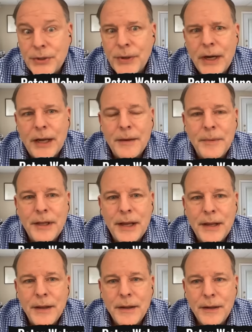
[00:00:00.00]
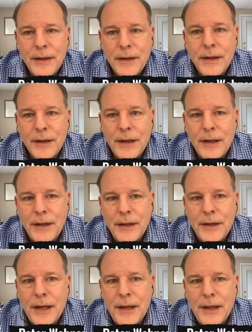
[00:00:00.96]
right. I mean, they
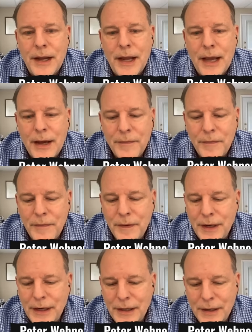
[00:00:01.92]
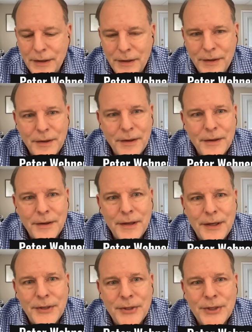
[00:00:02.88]
they they have uh,
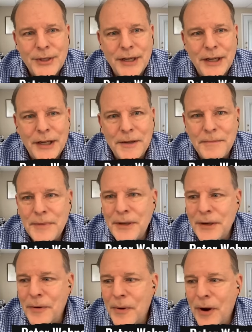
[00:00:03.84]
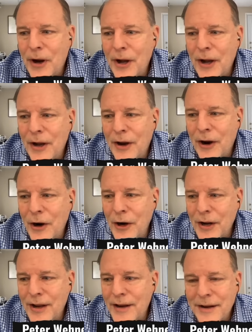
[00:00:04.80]
these hmm. uh, you know okay. uh,
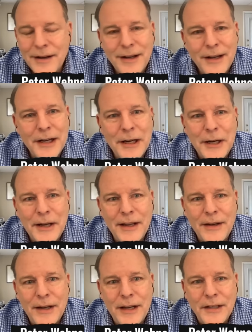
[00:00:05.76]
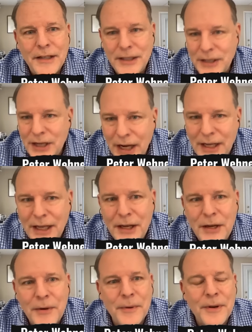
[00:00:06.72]
ark uh, in in
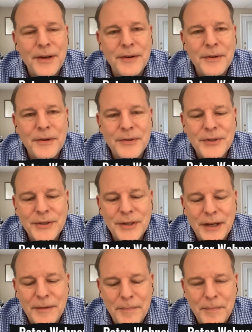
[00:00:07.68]
Kentucky where there, there's uh,